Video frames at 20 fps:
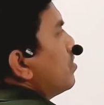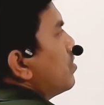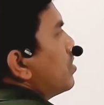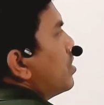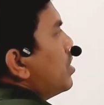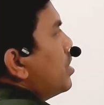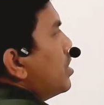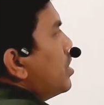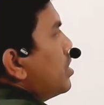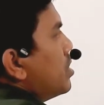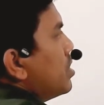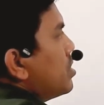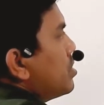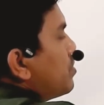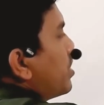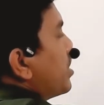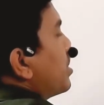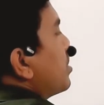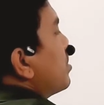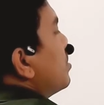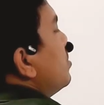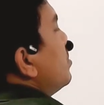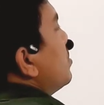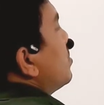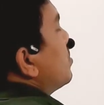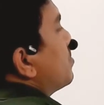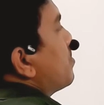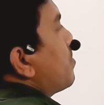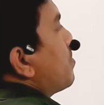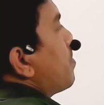okay, in this triangle,
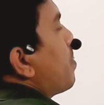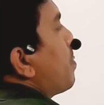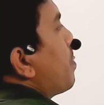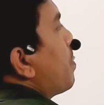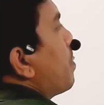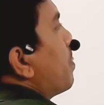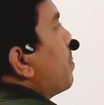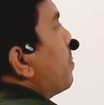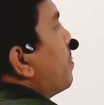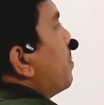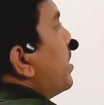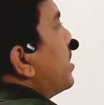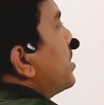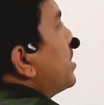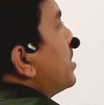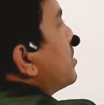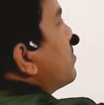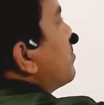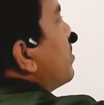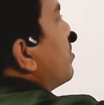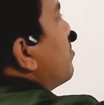then this will